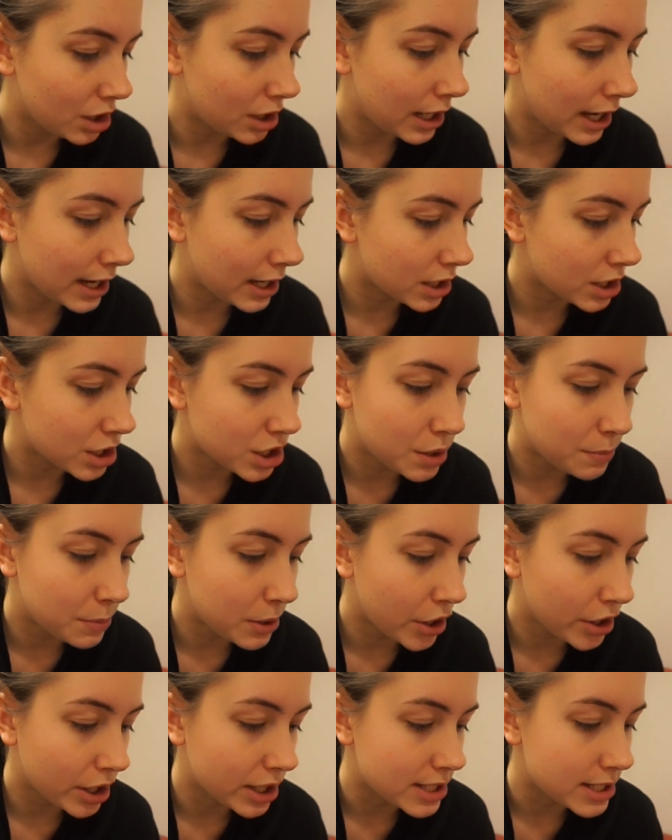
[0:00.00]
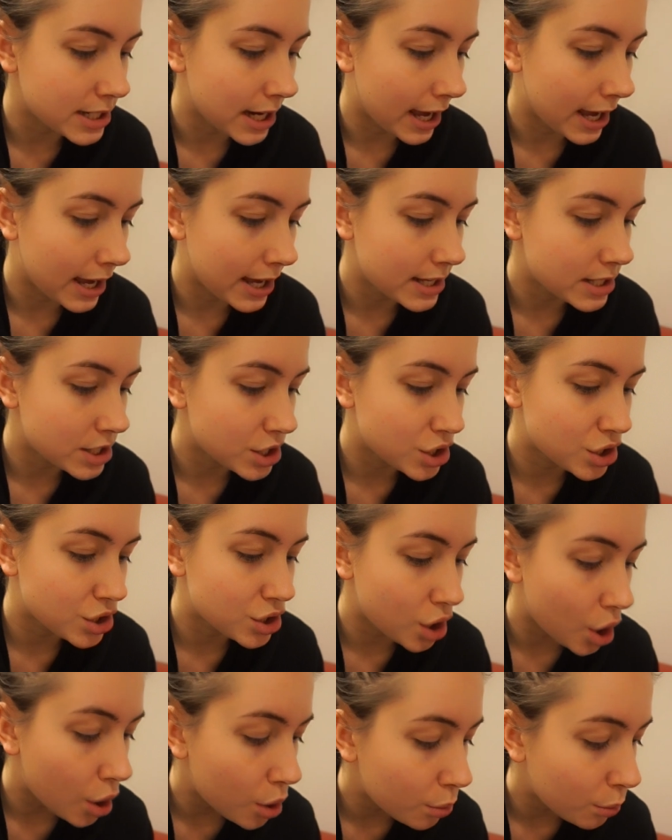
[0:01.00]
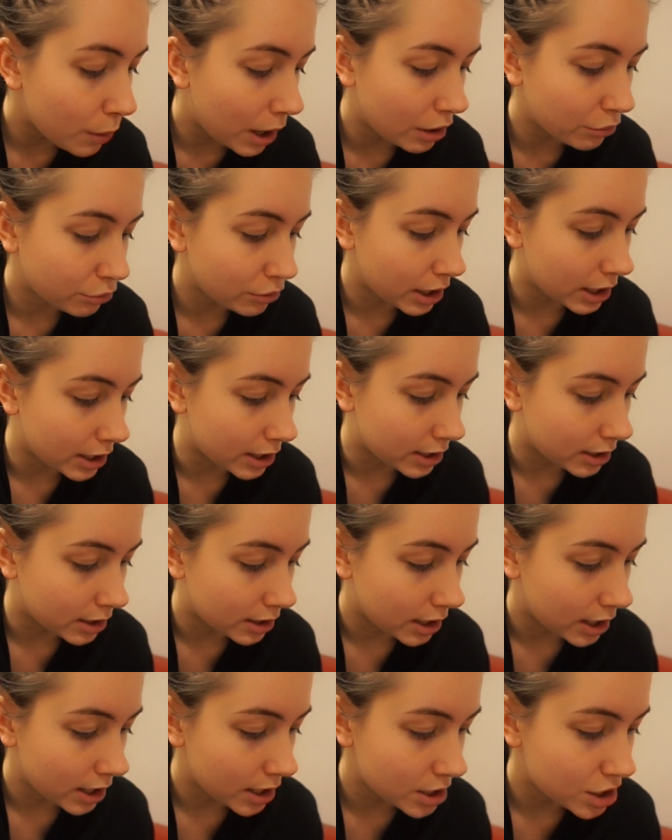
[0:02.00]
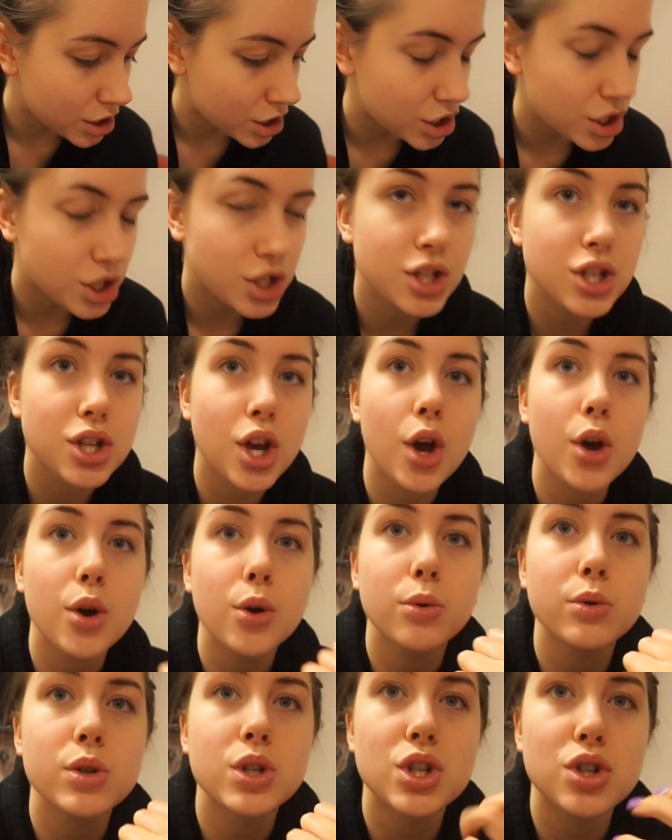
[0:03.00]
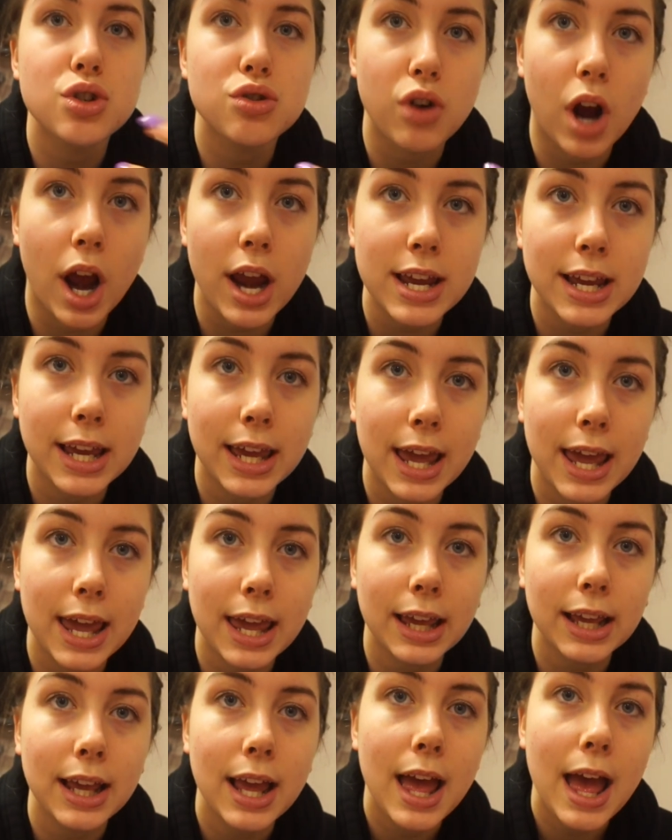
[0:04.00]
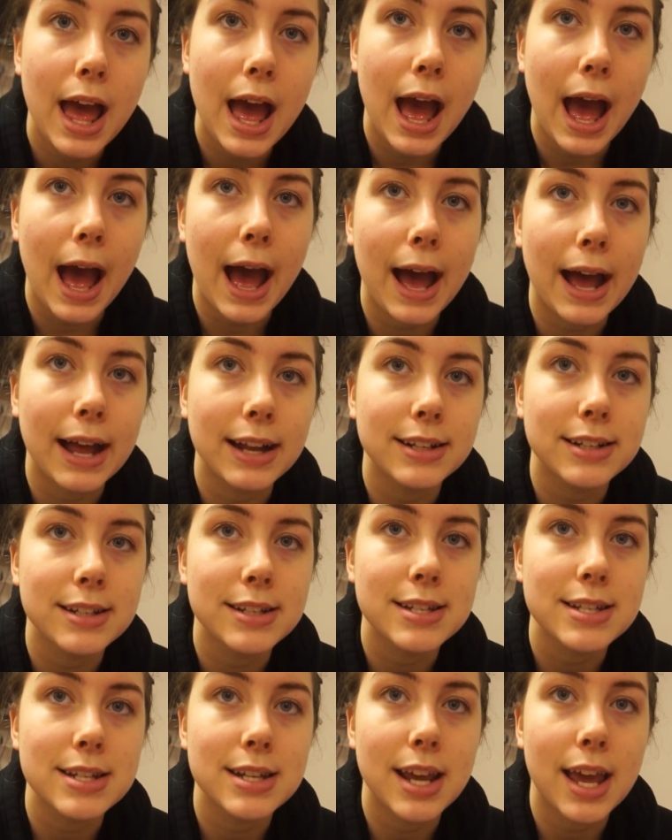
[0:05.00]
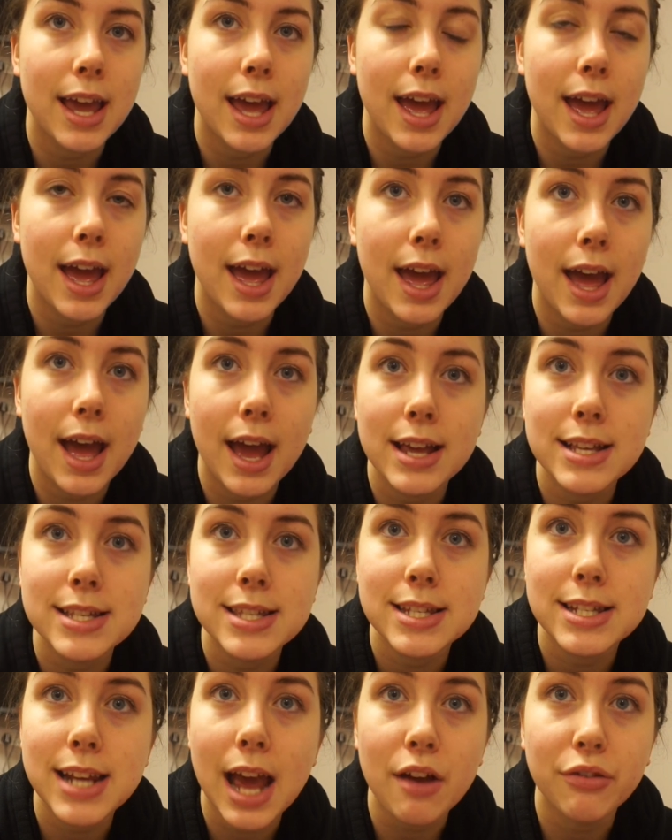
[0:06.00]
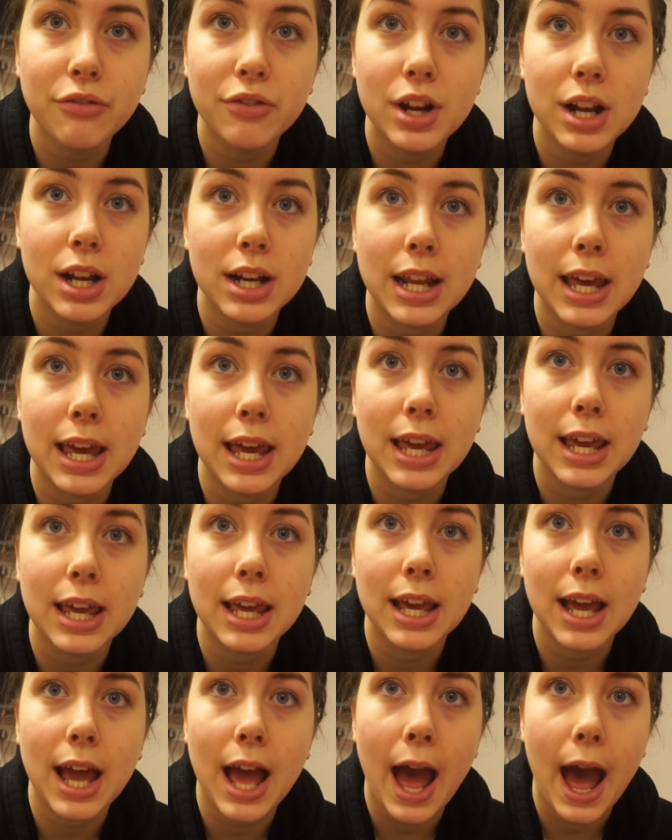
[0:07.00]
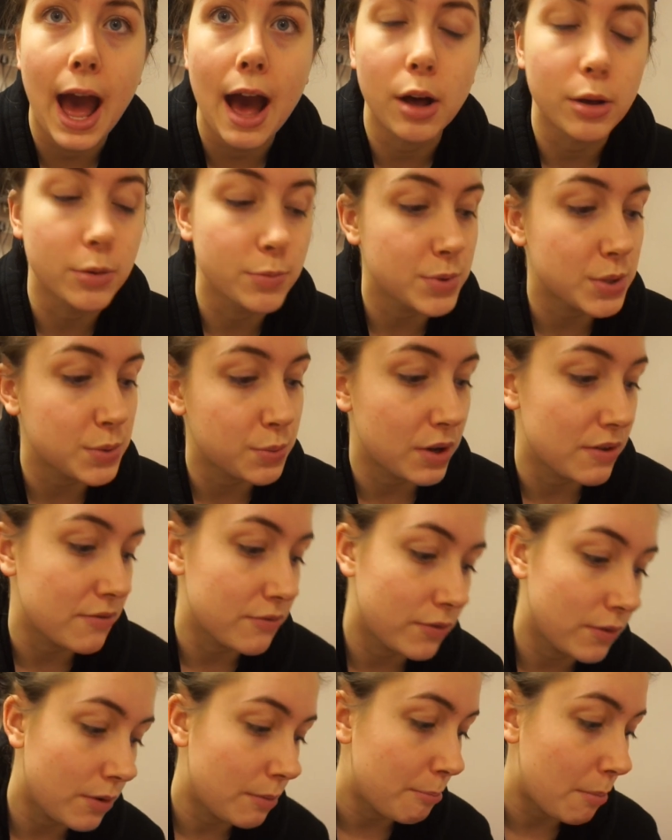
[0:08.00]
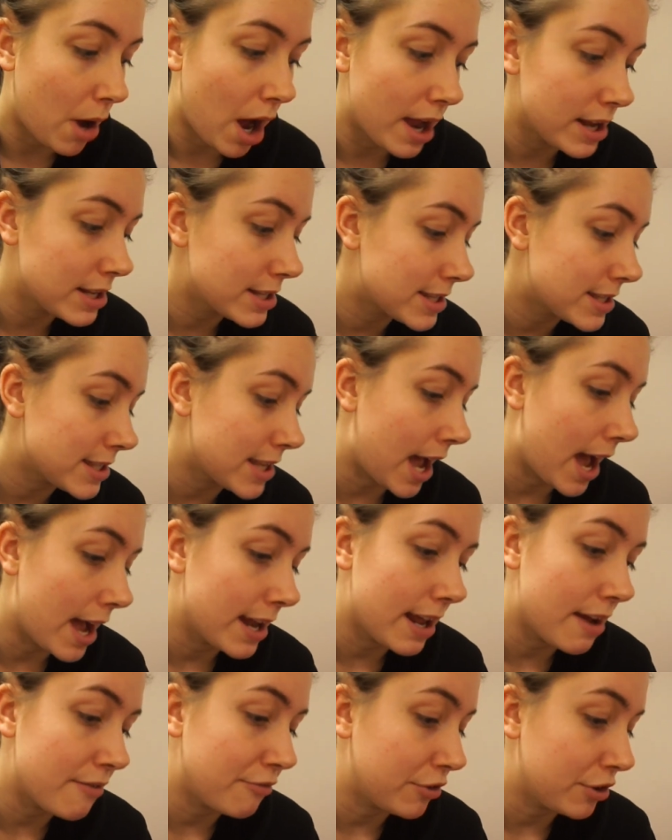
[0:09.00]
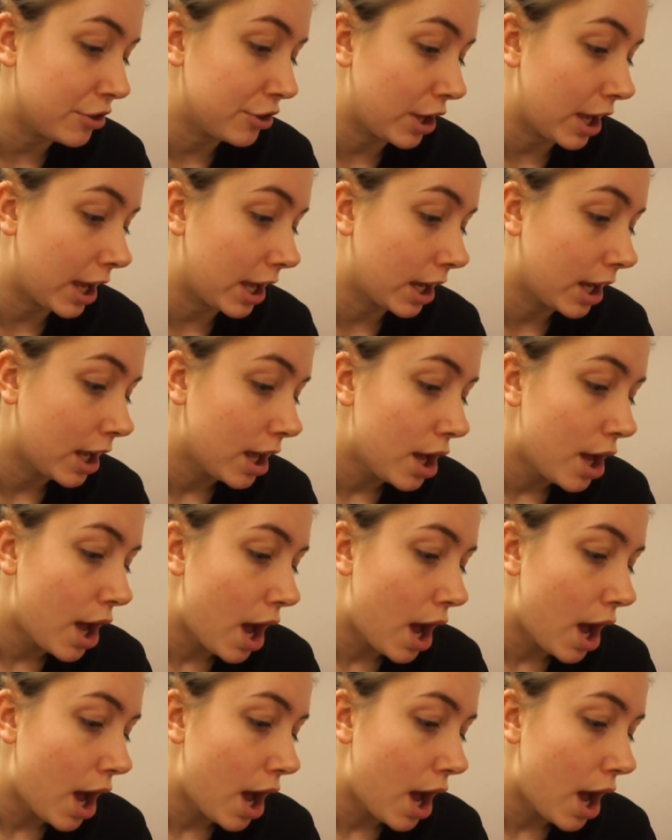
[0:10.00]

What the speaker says: like, to be honest, like, it's so well written and so striking, and it's definitely helps with mindset and everything.